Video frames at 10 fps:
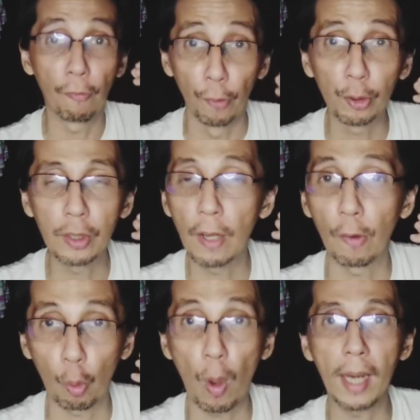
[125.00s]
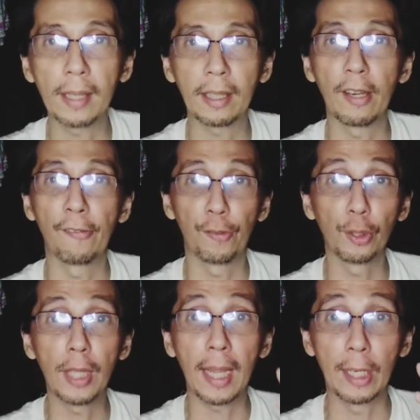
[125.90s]
food, yung quality ng
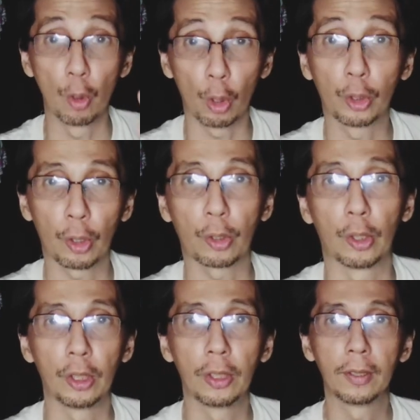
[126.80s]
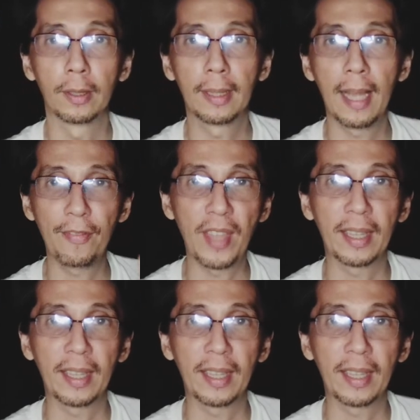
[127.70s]
food na in-order ko at